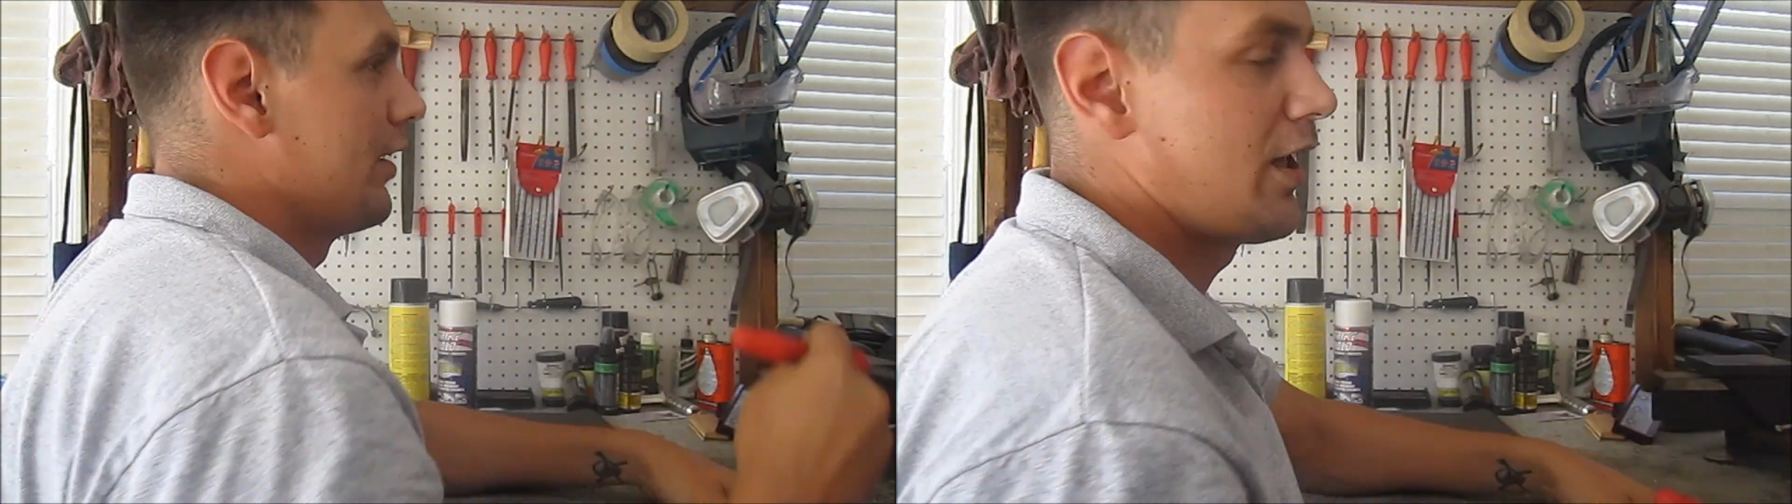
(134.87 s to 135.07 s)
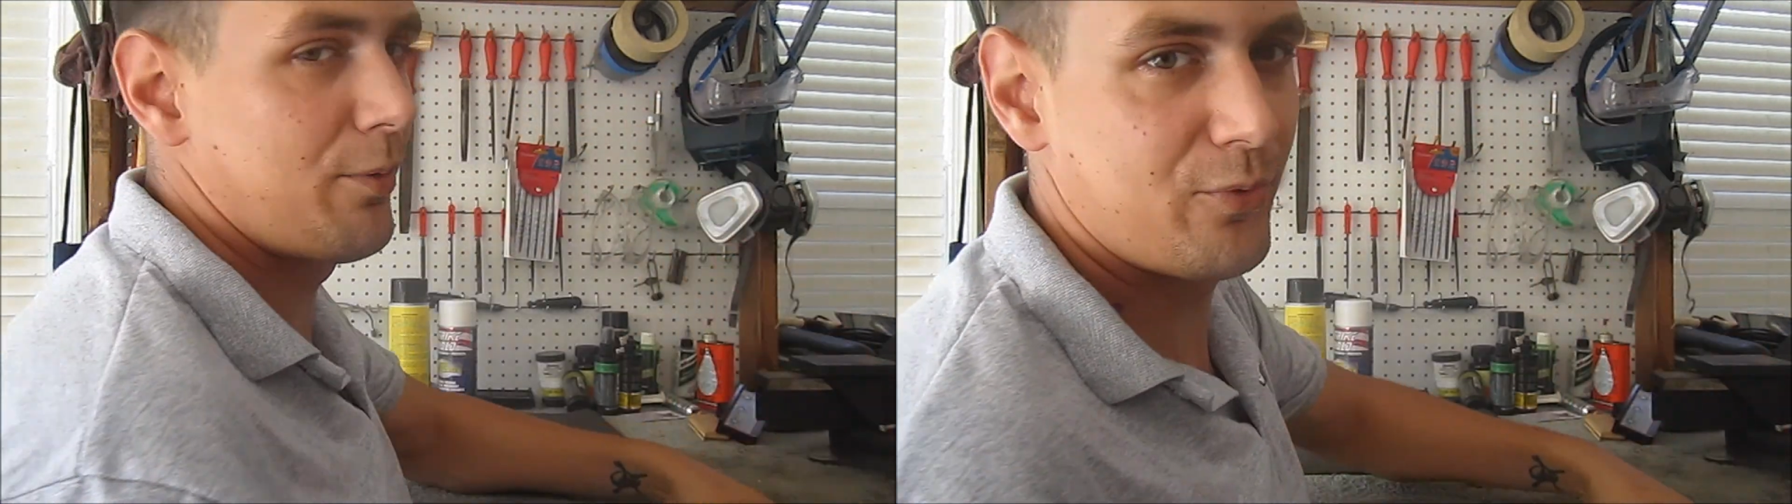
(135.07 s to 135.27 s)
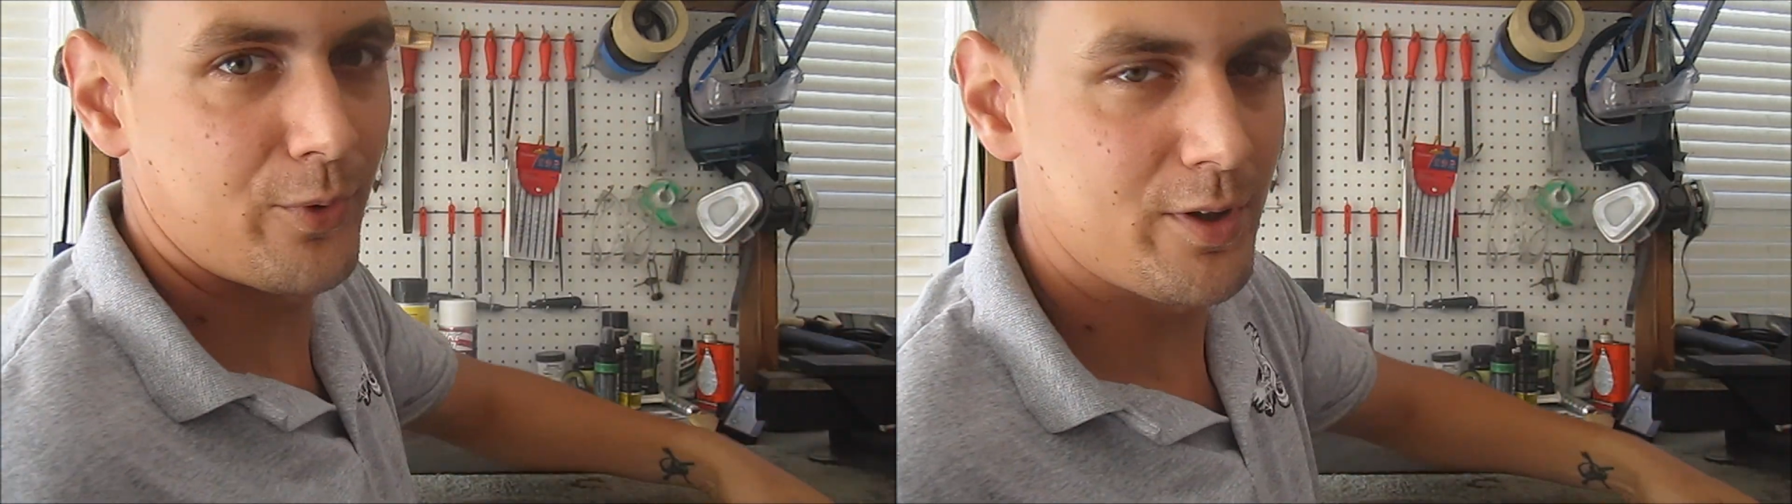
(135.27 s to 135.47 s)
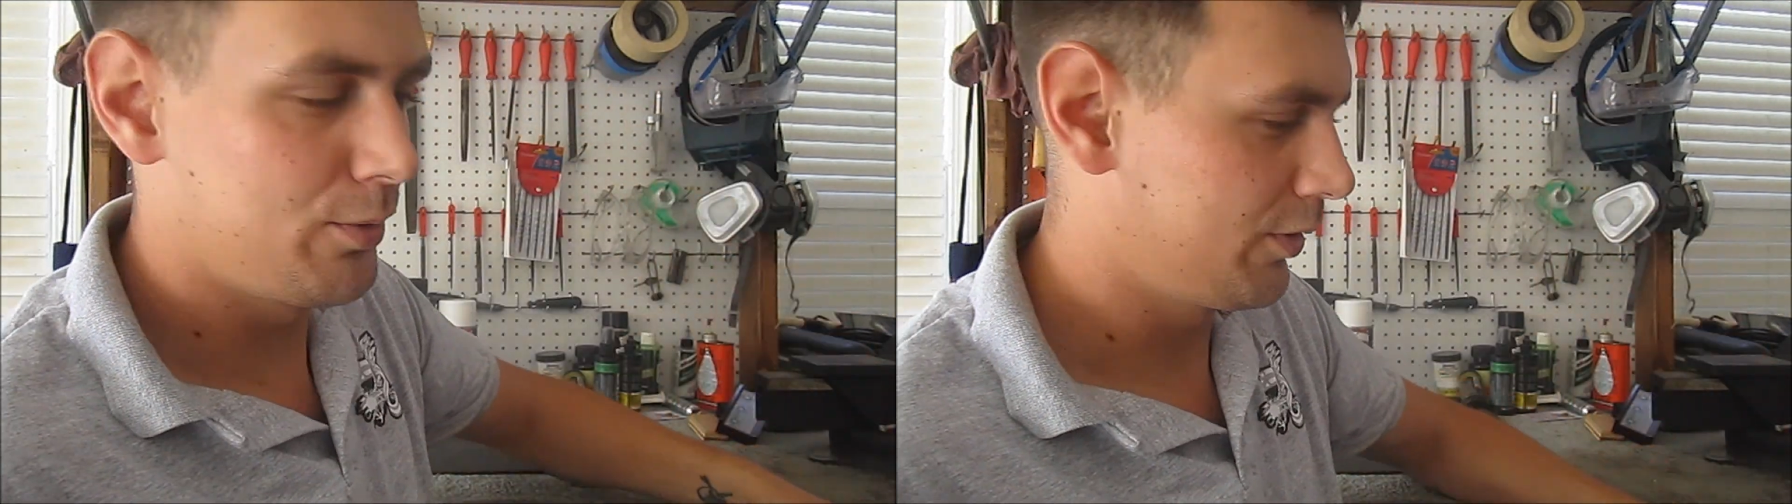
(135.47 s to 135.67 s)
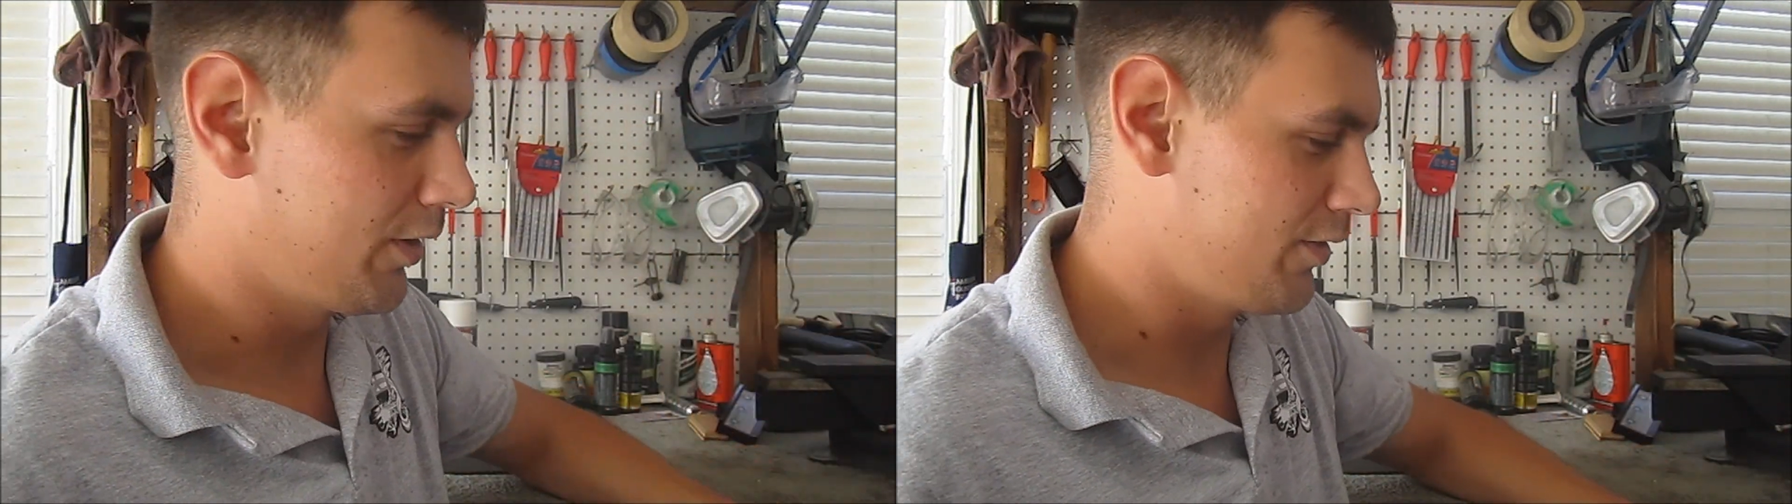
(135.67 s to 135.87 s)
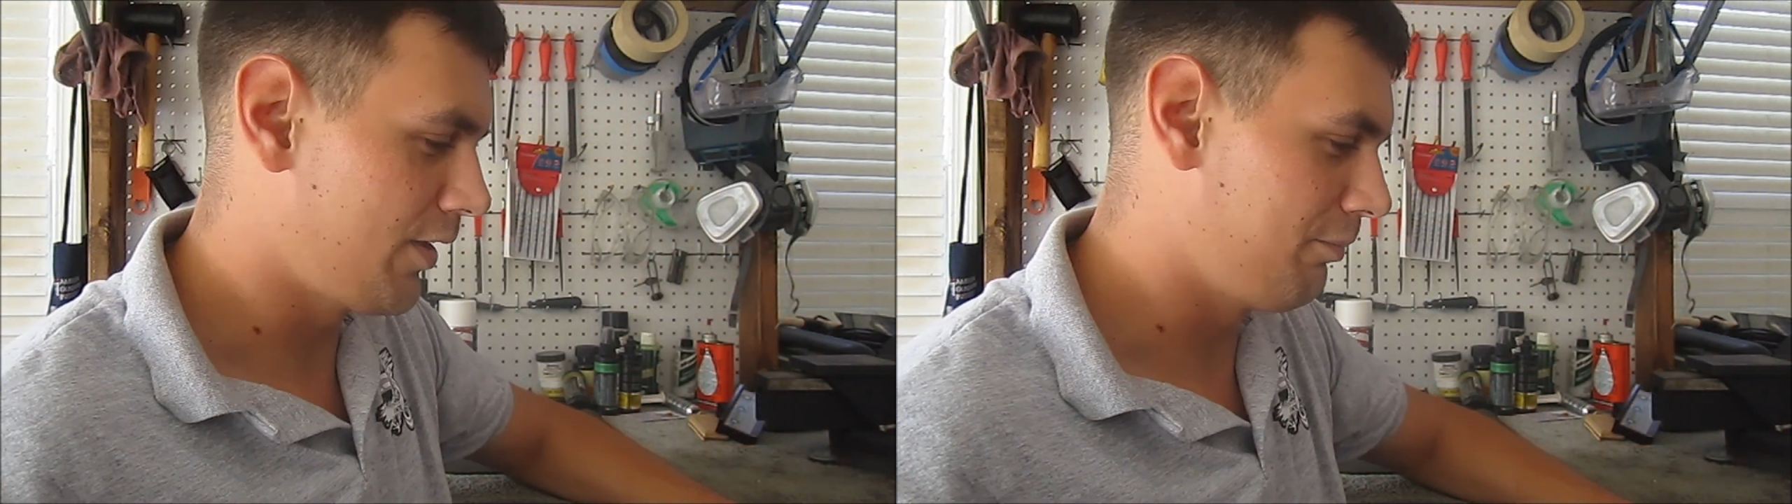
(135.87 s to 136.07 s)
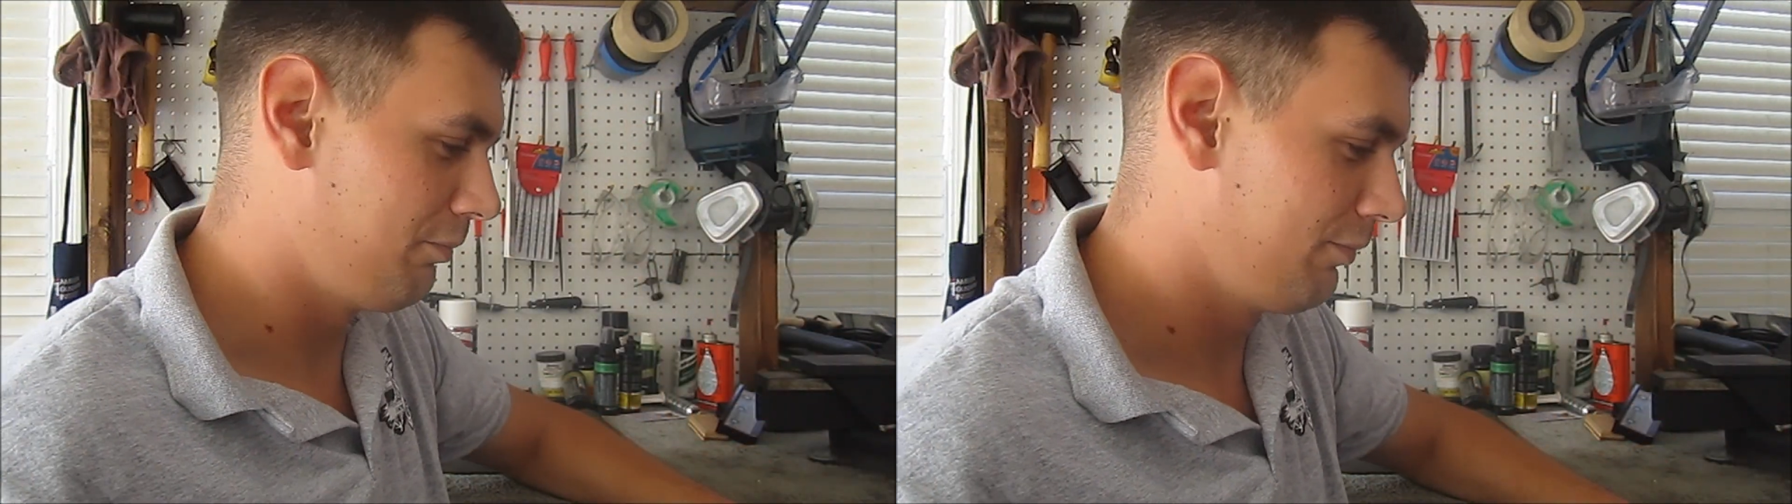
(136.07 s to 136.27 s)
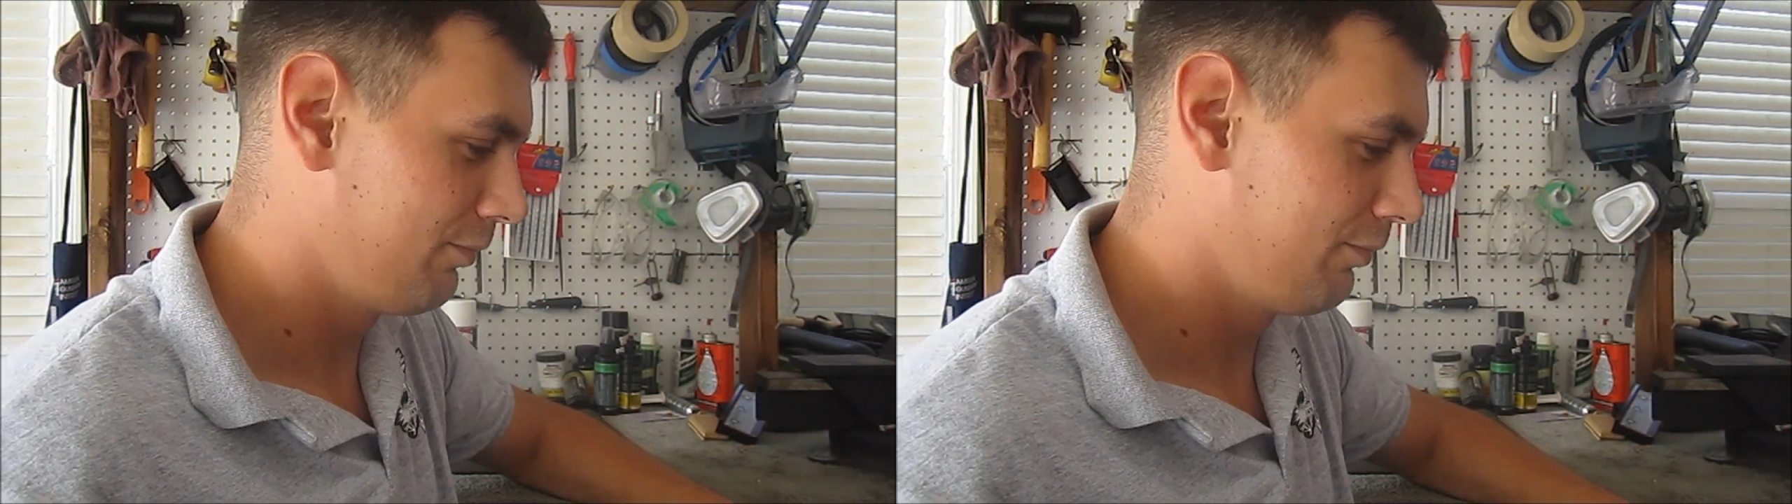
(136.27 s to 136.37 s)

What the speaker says: in depth for you, because I'm